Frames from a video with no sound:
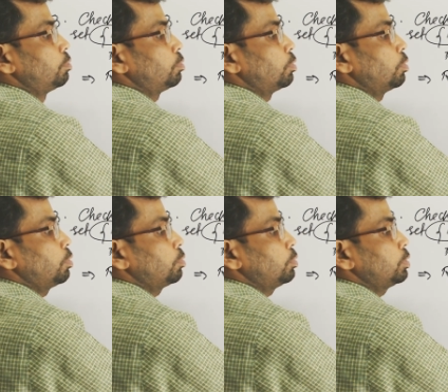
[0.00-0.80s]

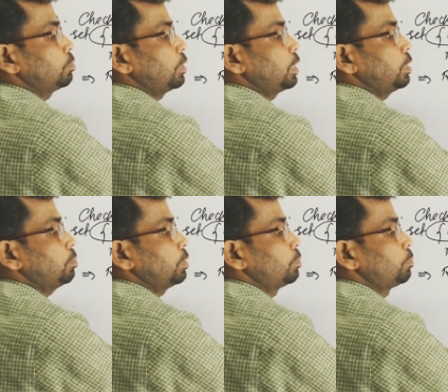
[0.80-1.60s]
4 with 5
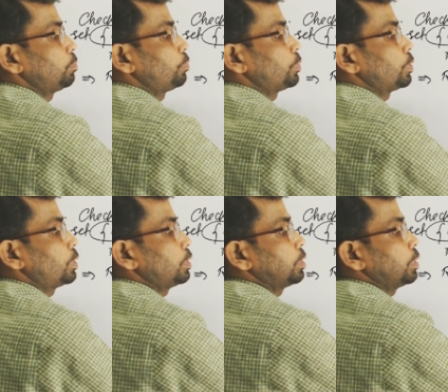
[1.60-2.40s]

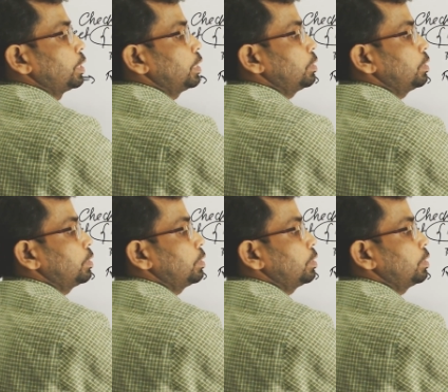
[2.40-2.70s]
and